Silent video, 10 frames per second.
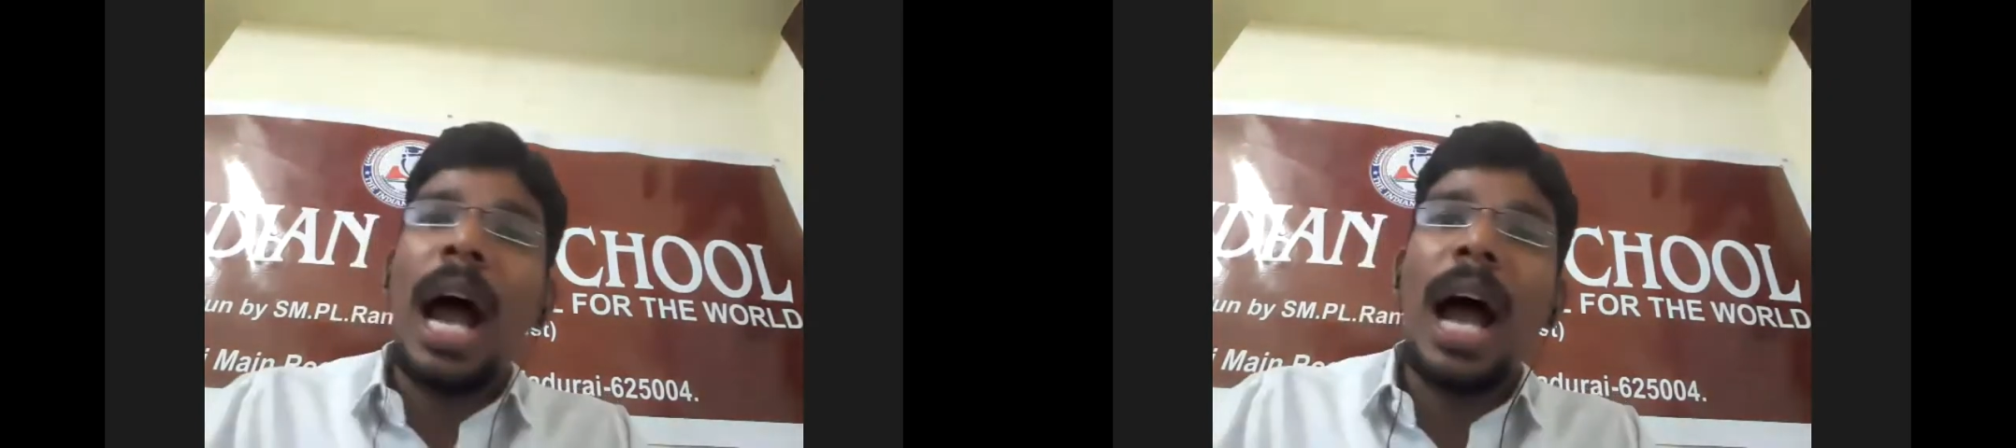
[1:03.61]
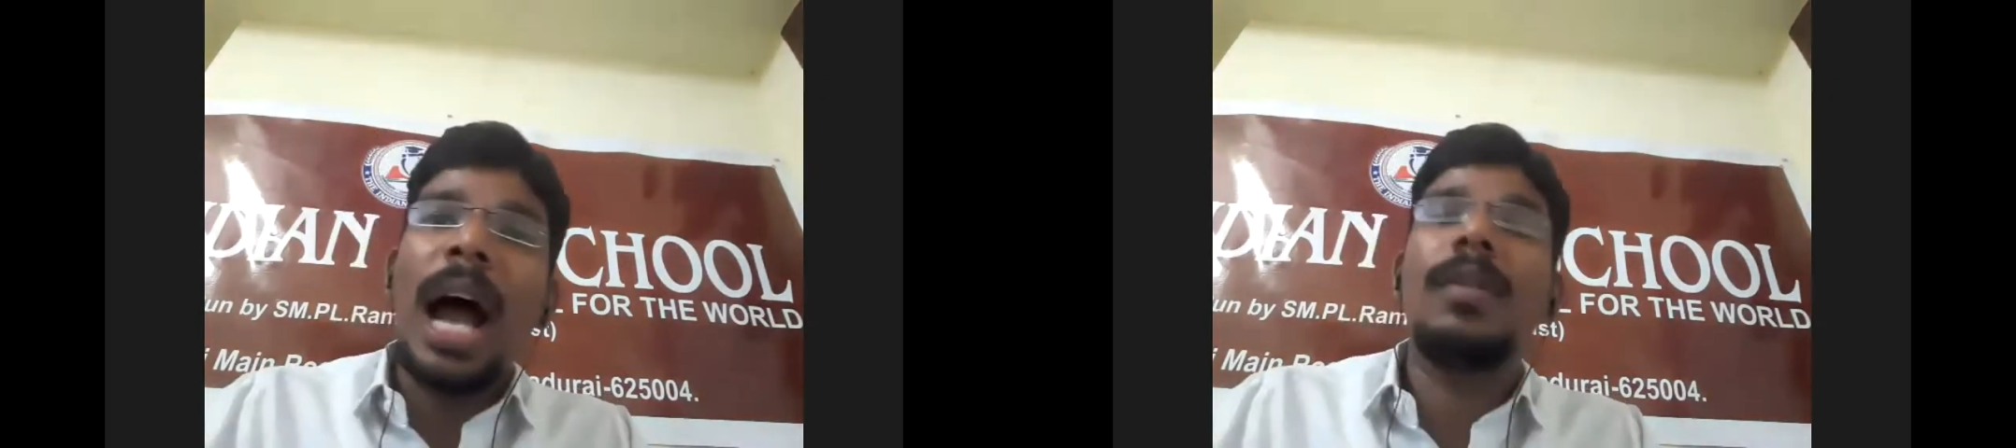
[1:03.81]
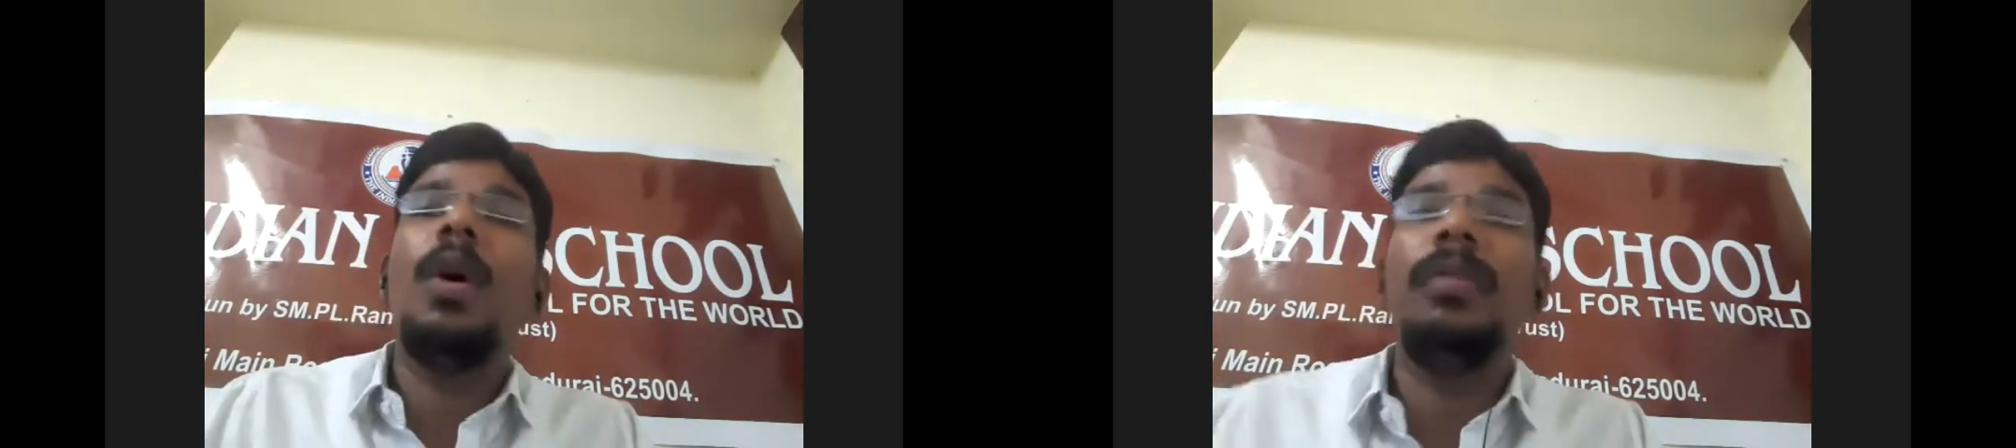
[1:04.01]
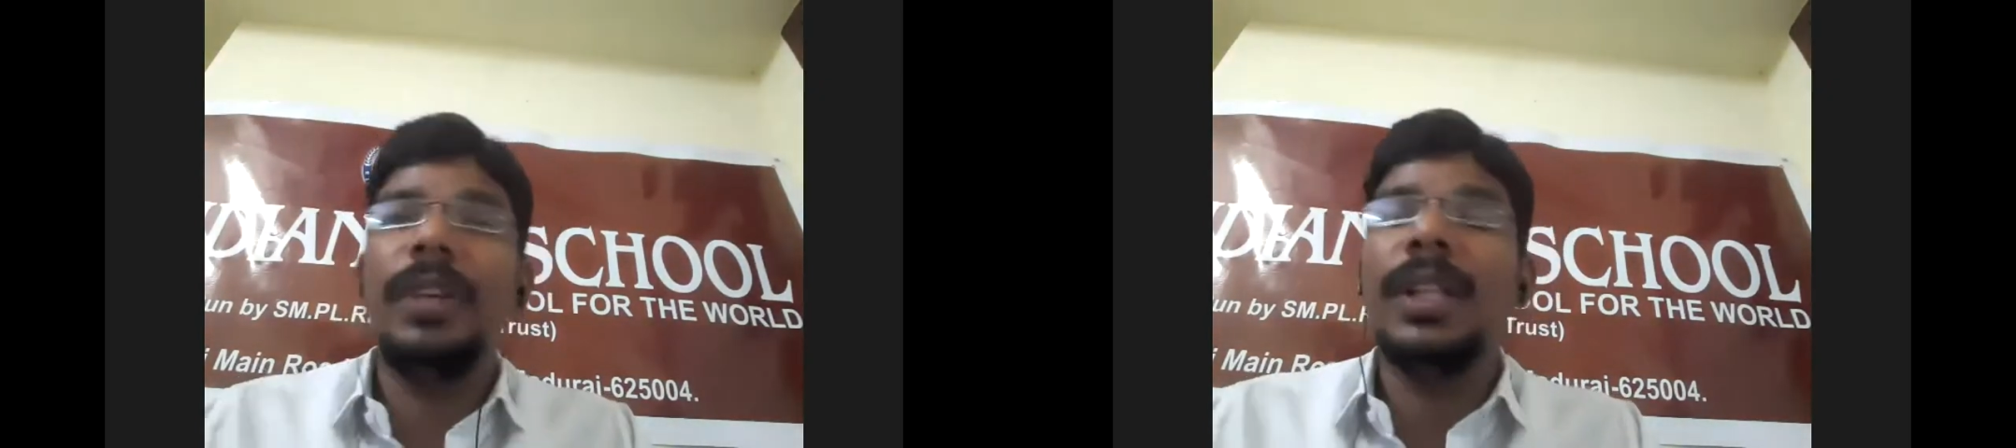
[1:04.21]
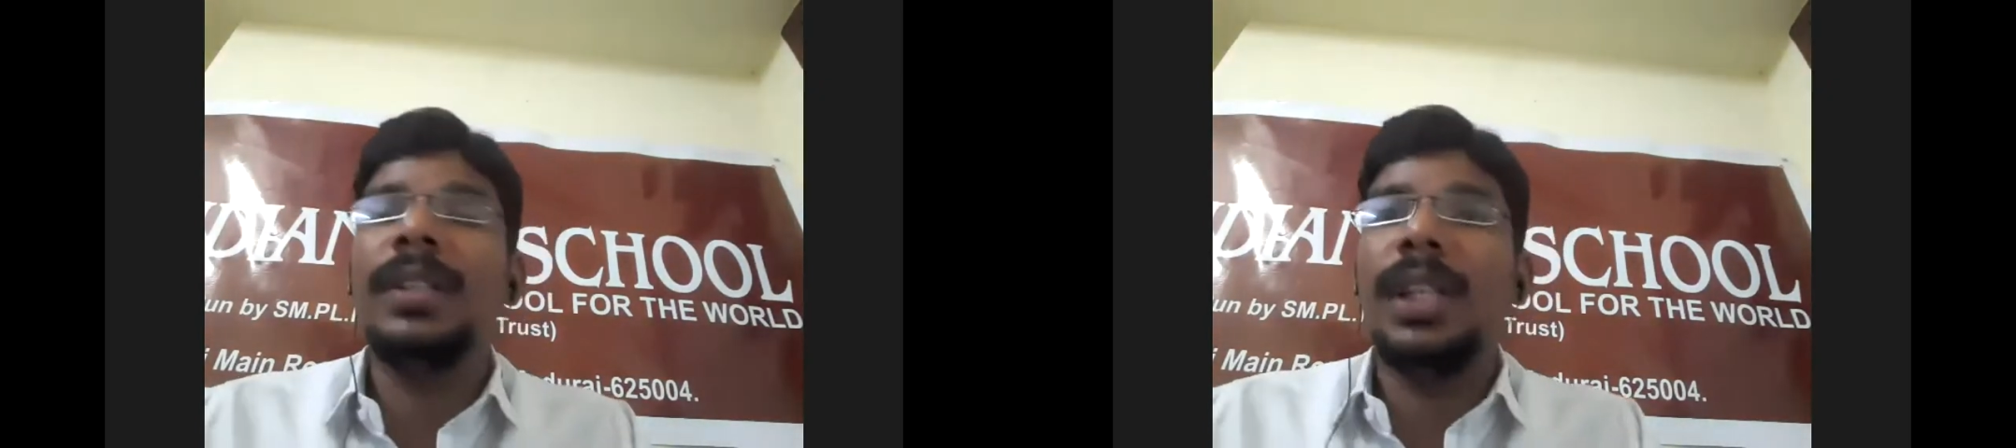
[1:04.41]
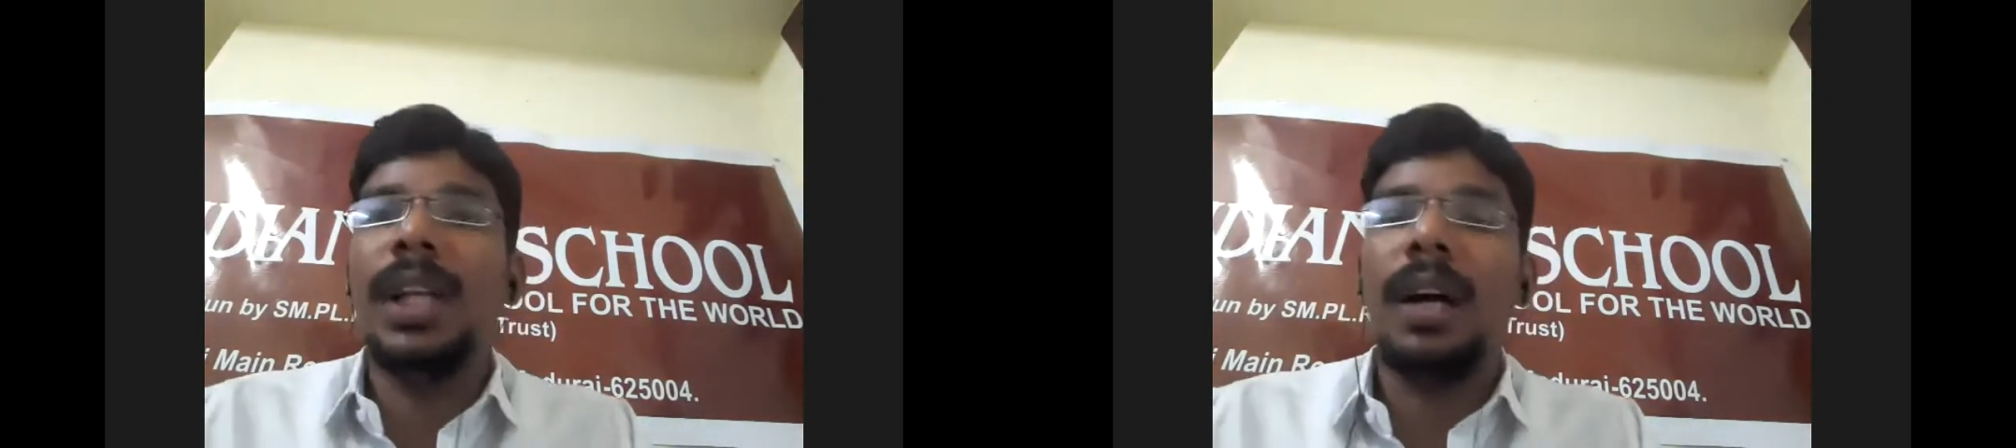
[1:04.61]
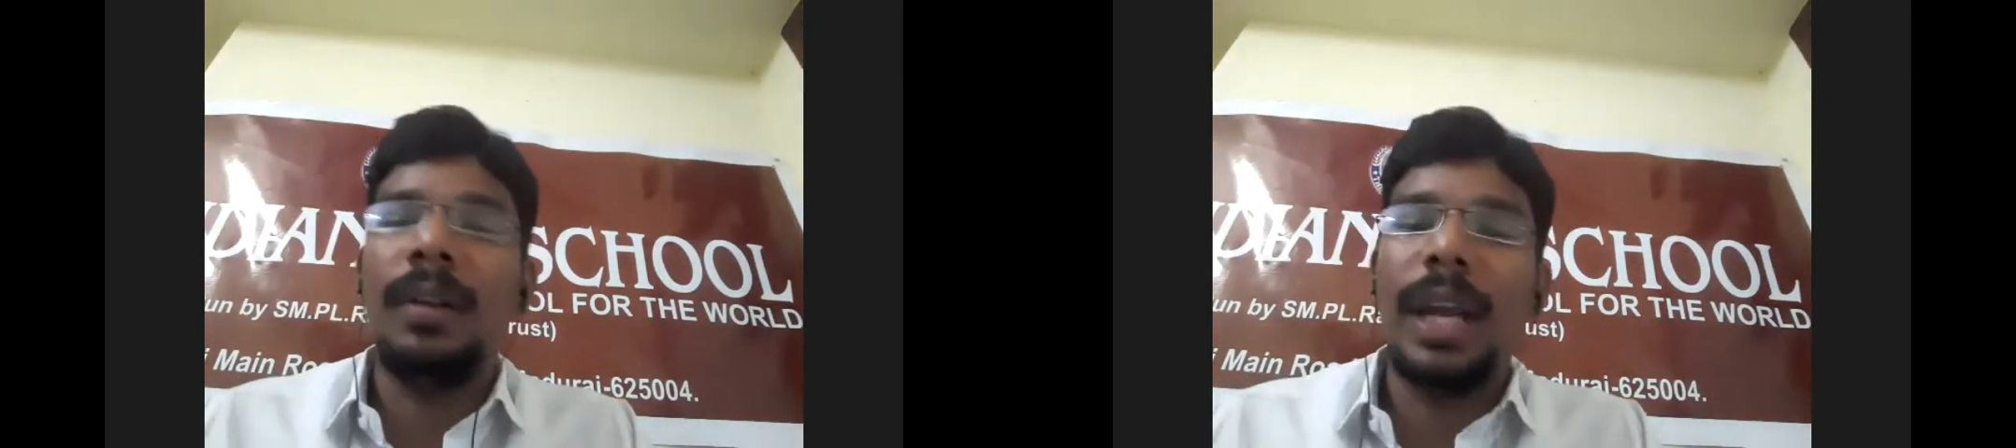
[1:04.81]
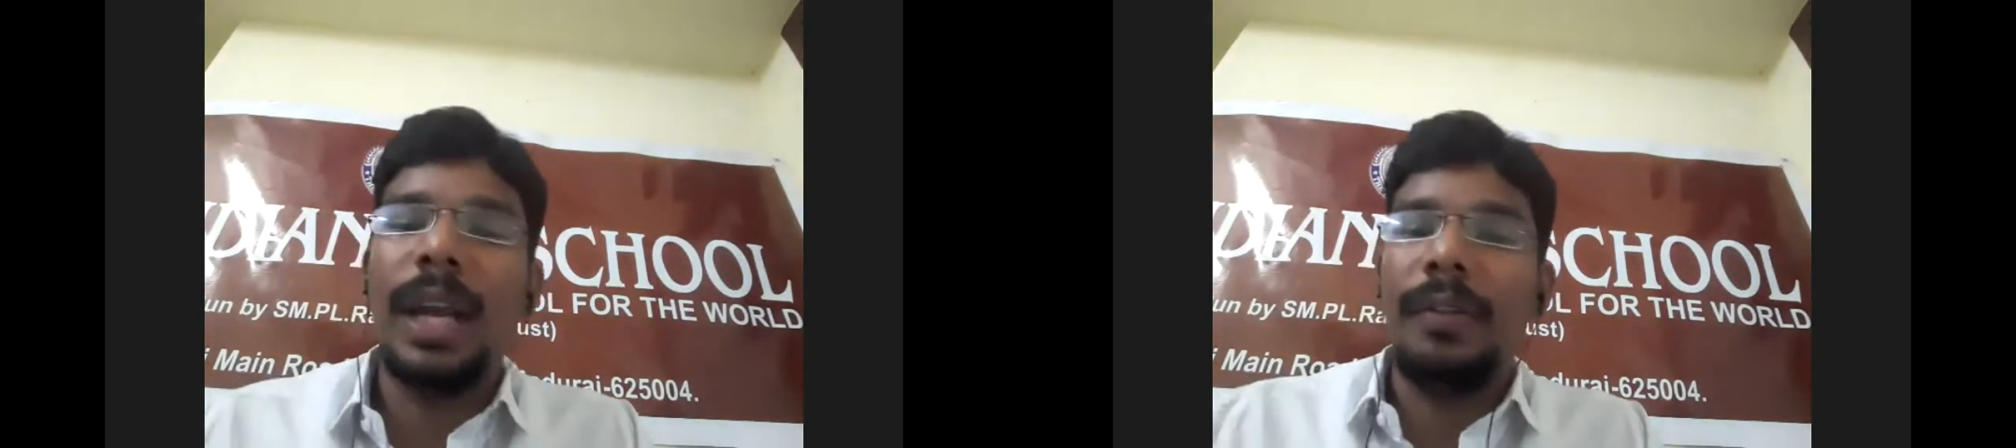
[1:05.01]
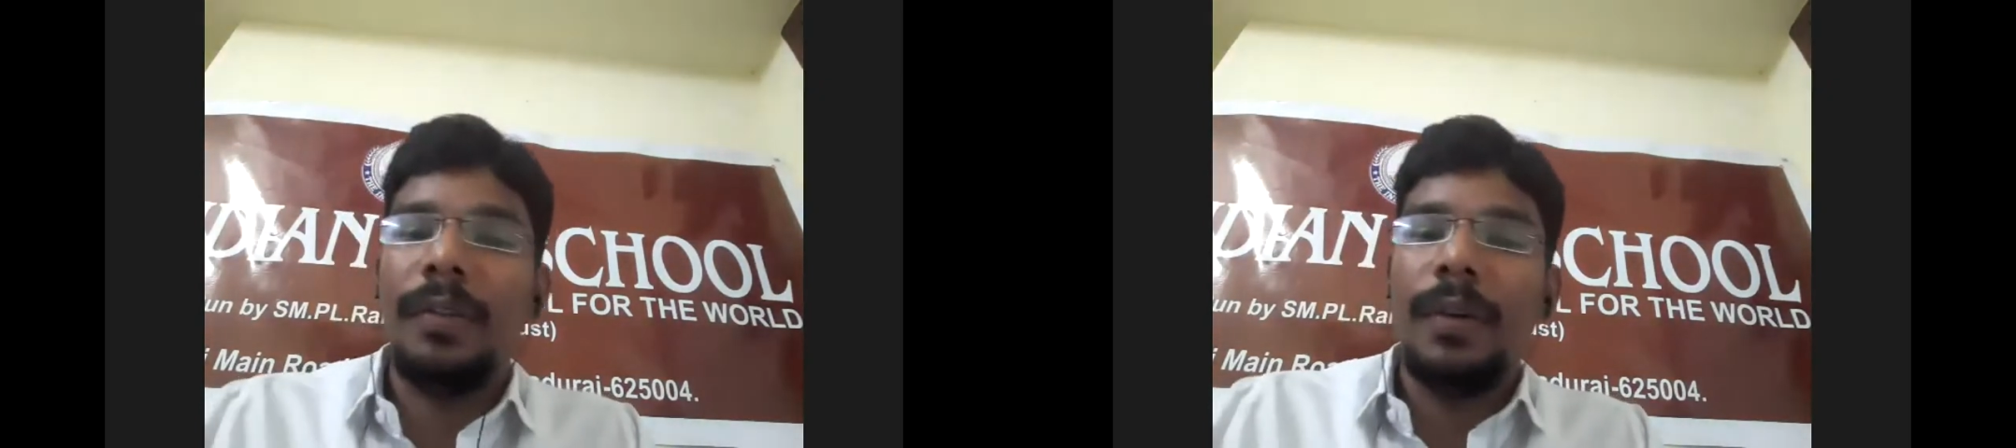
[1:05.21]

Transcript: have confidence in our life.